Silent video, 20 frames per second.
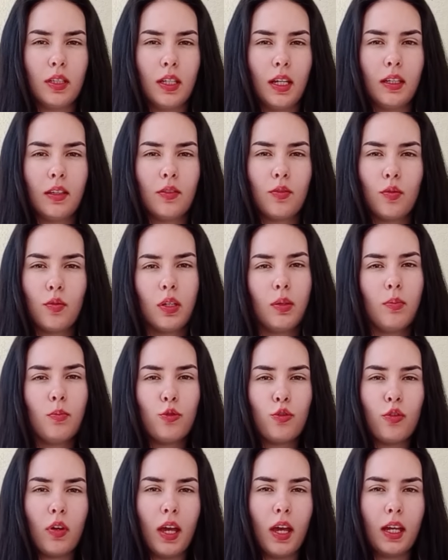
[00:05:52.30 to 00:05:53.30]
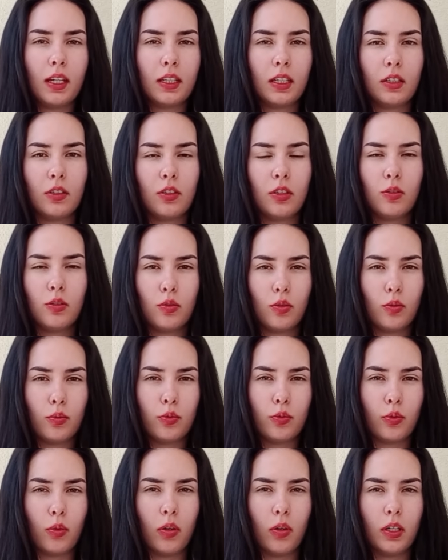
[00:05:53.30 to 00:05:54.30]
like Dream Track in a YouTube
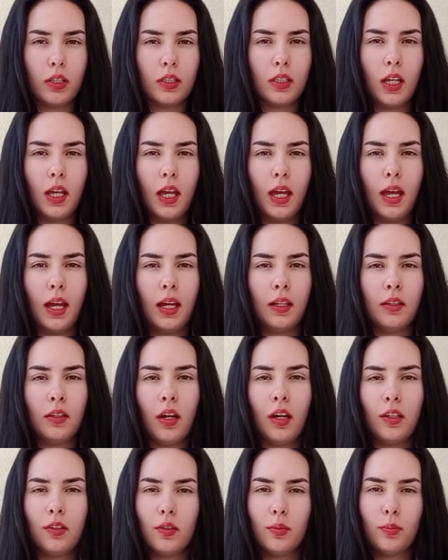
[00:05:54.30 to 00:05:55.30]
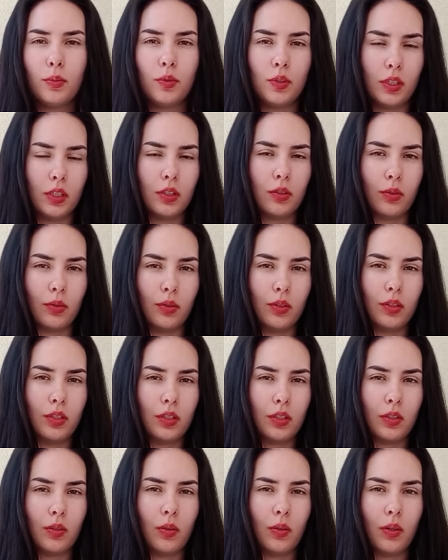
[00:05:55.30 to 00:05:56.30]
Shorts and other music tools.
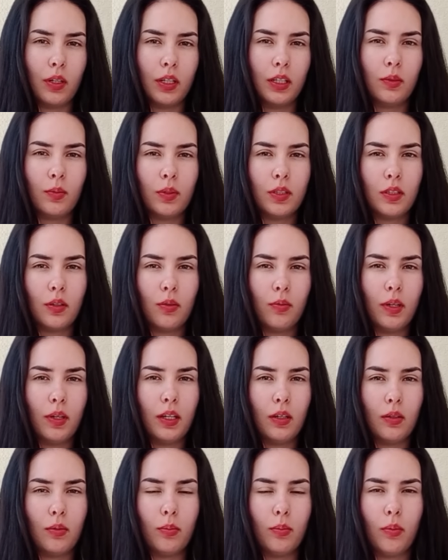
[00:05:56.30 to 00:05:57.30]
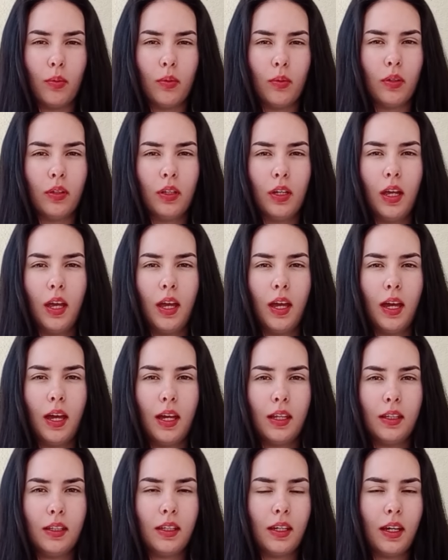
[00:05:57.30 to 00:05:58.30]
So it was available
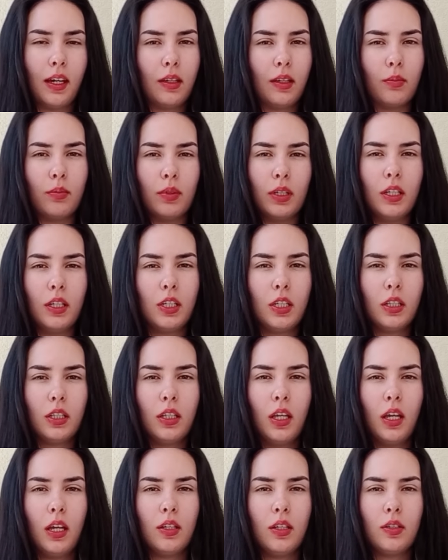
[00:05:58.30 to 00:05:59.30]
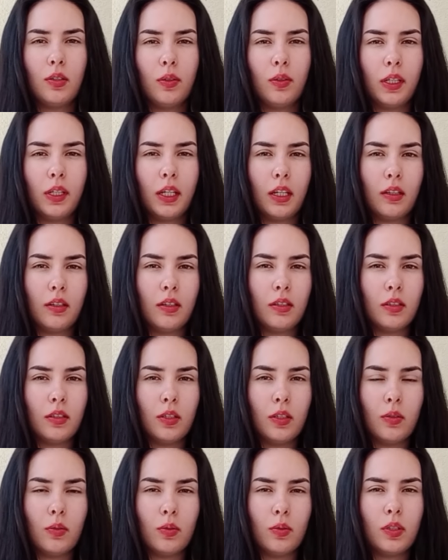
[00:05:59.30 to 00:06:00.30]
any kind of region. So you can
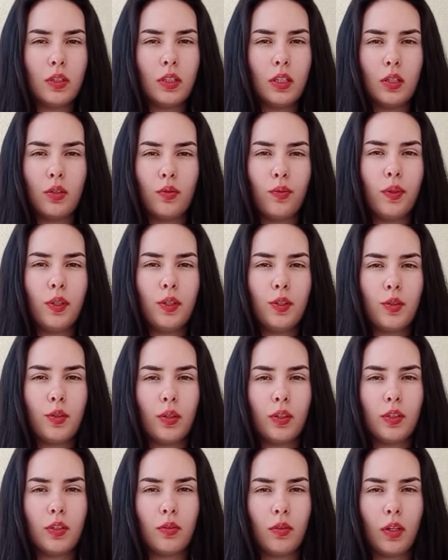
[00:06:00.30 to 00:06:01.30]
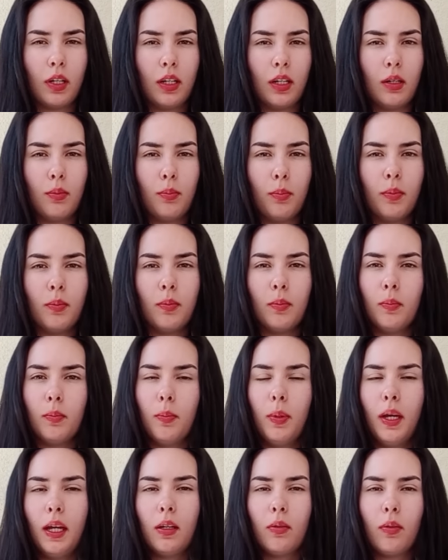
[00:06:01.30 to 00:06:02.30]
use this feature to generate
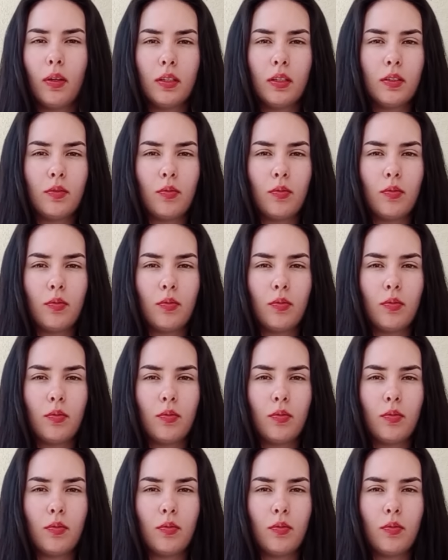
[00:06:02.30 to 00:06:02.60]
background